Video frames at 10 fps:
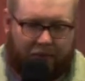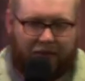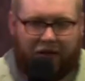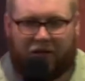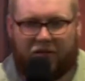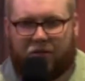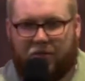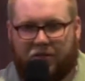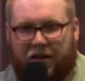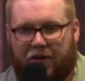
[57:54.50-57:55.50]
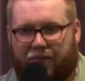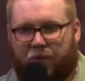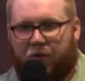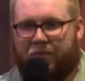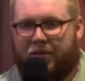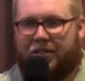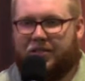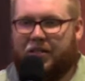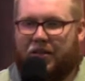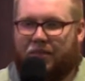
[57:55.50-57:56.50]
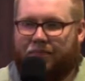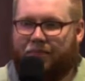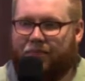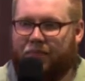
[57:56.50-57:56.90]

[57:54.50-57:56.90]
But the altar was not a foreign place to them.